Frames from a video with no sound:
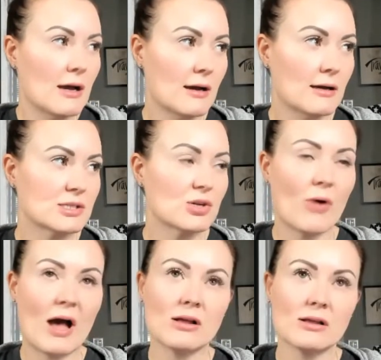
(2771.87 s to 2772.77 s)
So
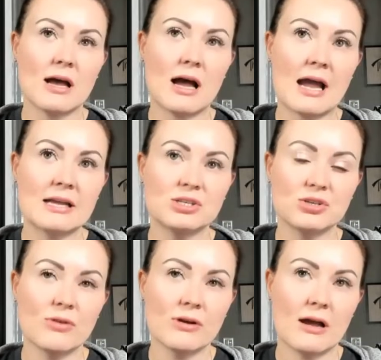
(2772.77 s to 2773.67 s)
while I
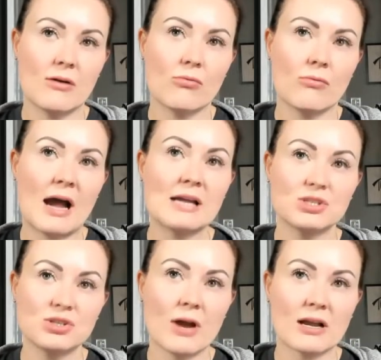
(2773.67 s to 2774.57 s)
do
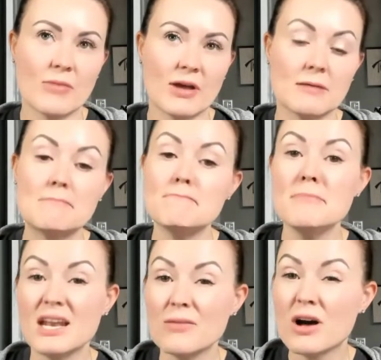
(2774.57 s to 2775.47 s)
recommend a
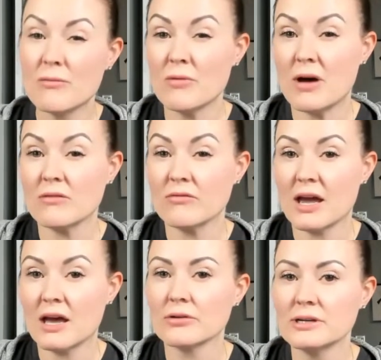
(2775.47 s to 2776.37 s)
minimum amount of
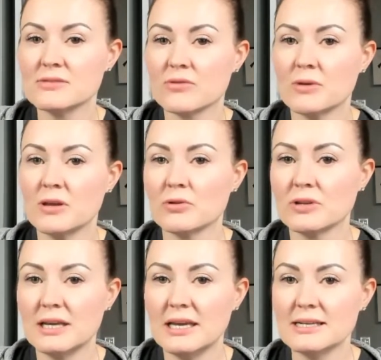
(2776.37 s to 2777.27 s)
calories for people
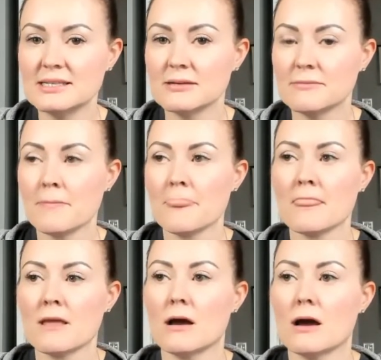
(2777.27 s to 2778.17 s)
to eat,
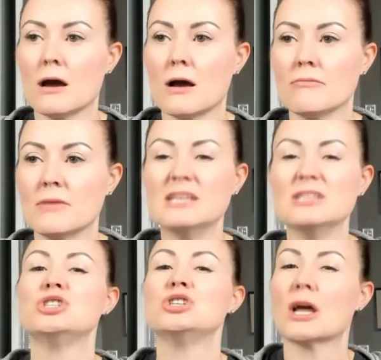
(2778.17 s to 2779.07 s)
in
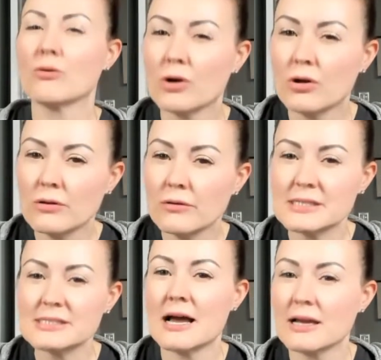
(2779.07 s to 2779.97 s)
general,
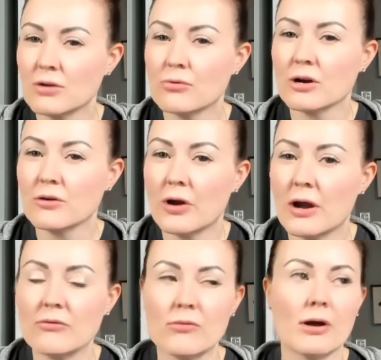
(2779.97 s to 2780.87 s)
that's not going to work for
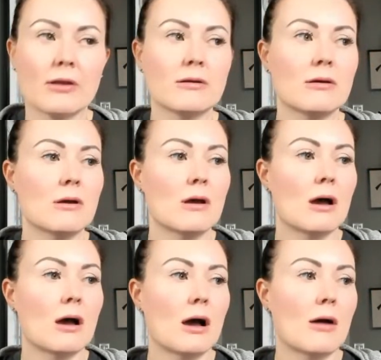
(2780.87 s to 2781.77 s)
everyone.
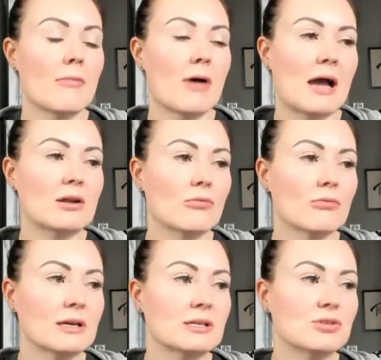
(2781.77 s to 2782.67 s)
I don't
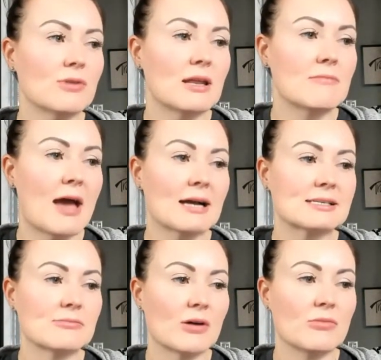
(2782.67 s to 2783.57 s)
really do any
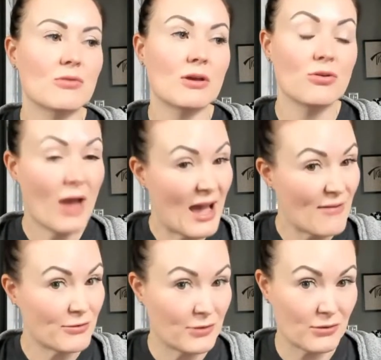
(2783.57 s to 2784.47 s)
maximum. You have
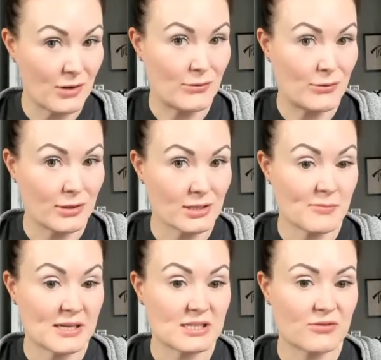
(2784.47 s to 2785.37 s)
to figure out what works
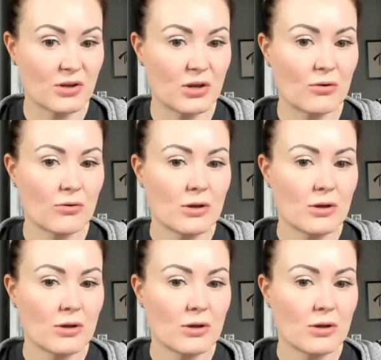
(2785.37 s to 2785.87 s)
best for you.